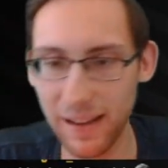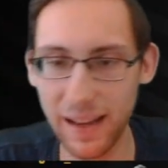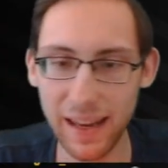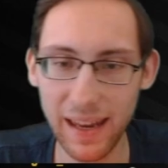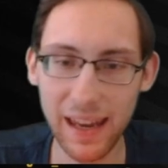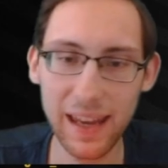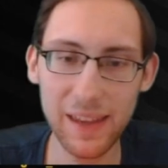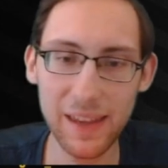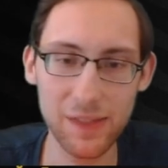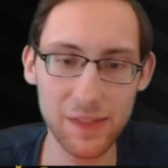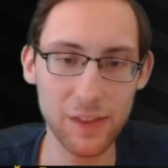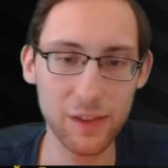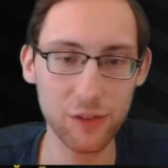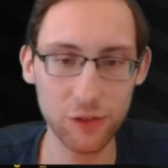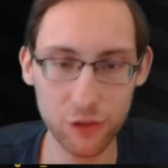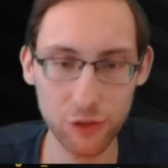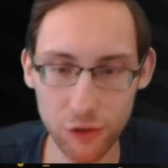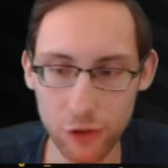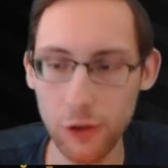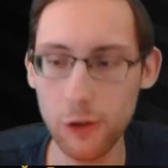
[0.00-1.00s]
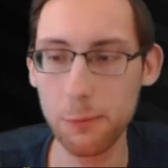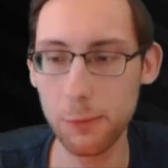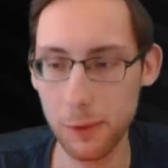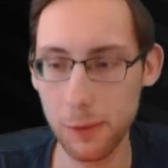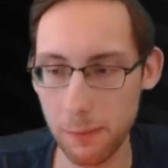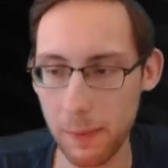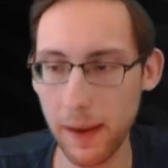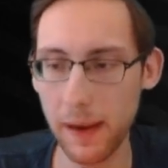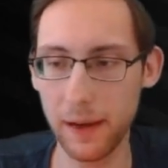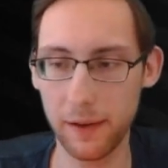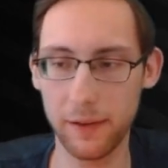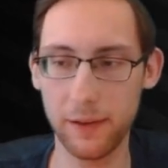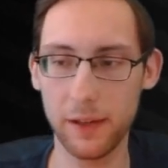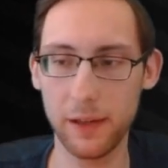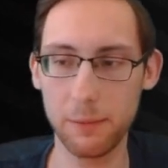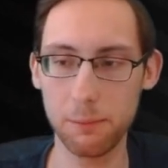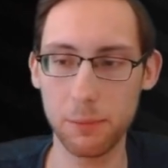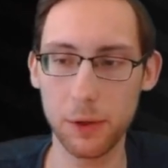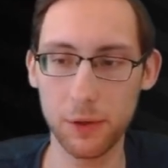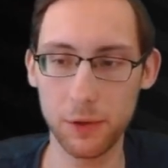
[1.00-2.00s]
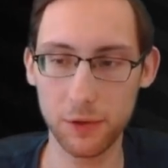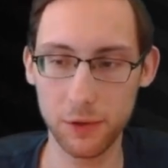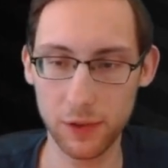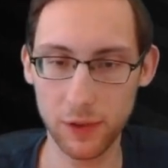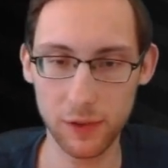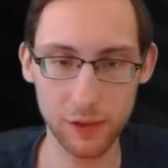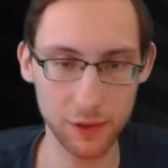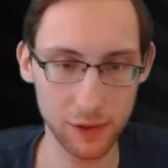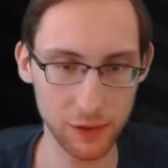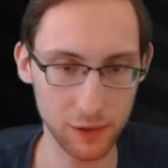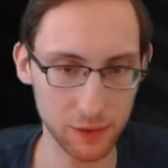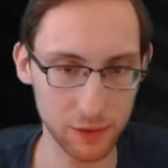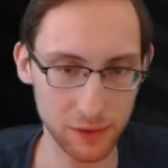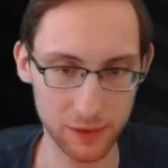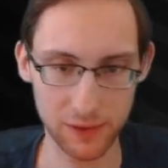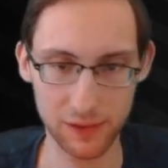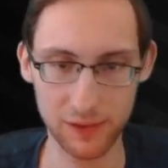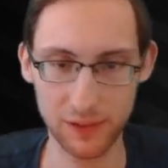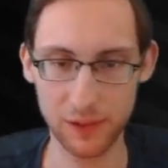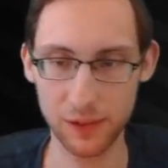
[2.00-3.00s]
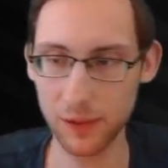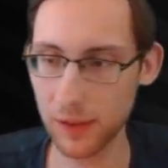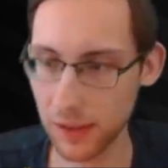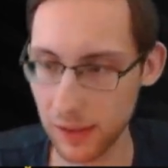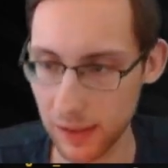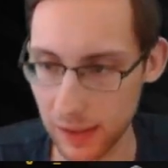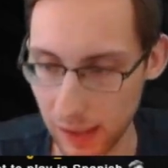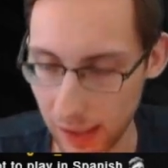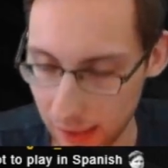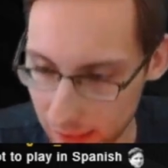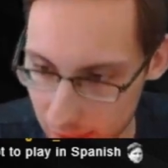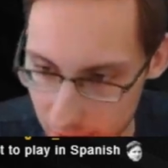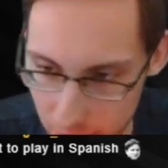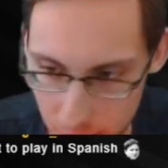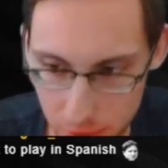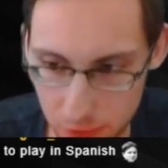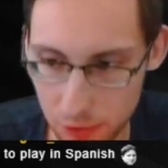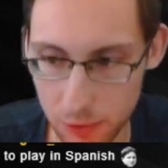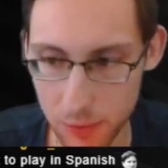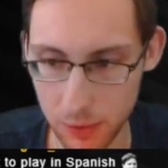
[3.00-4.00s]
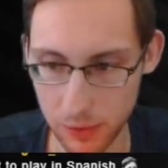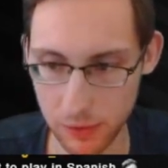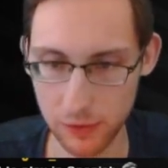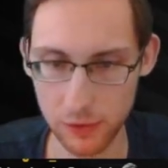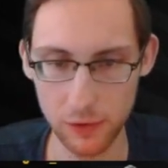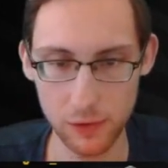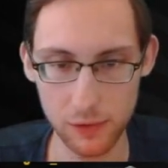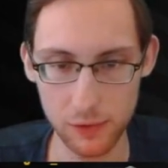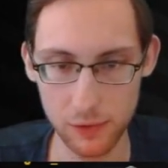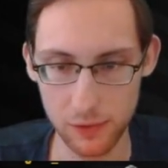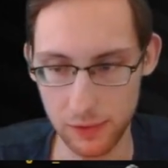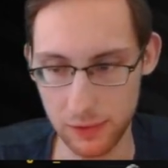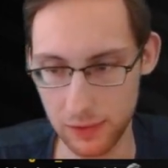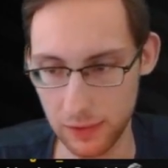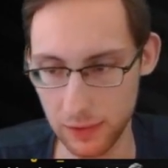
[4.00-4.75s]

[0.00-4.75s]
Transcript: I hate this stupid bear that bonks into you. You, I don't know what to do.